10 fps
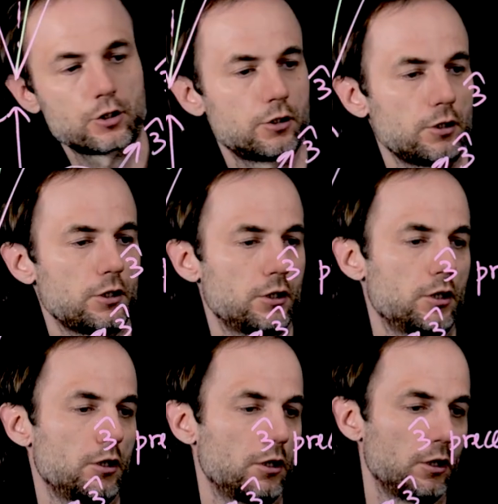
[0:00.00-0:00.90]
actually
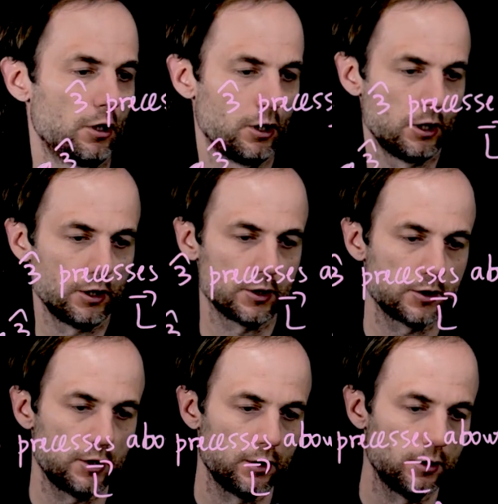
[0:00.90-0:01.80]

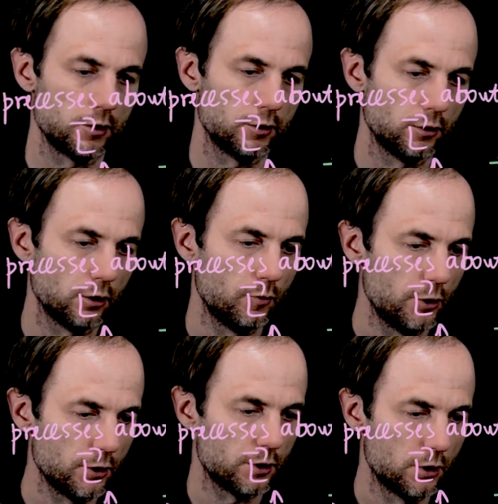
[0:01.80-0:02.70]
extend this a little
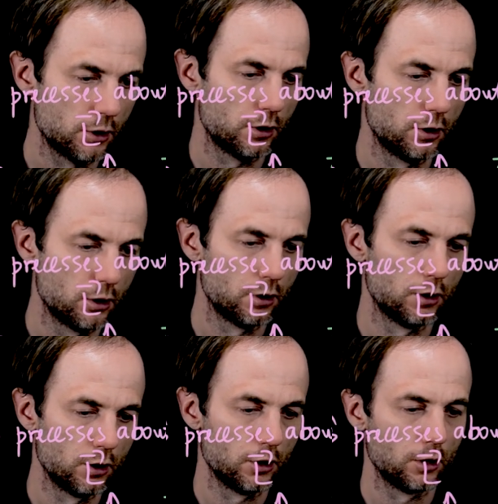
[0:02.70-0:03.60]
bit
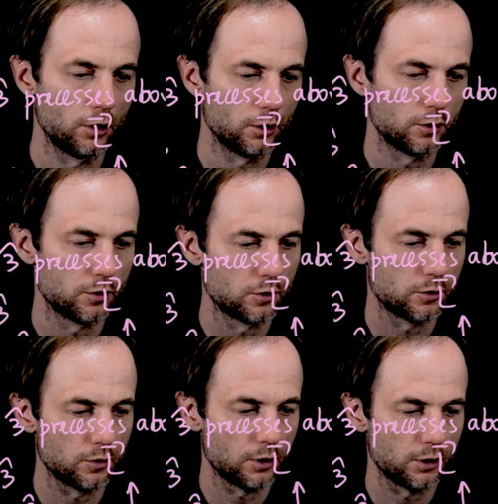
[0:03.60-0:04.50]

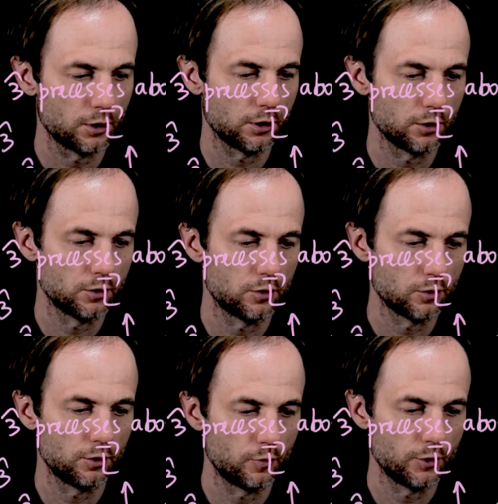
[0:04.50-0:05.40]
so that I can
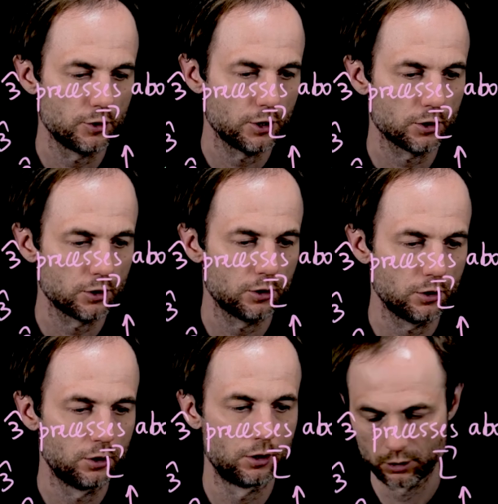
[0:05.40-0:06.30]
draw the projection.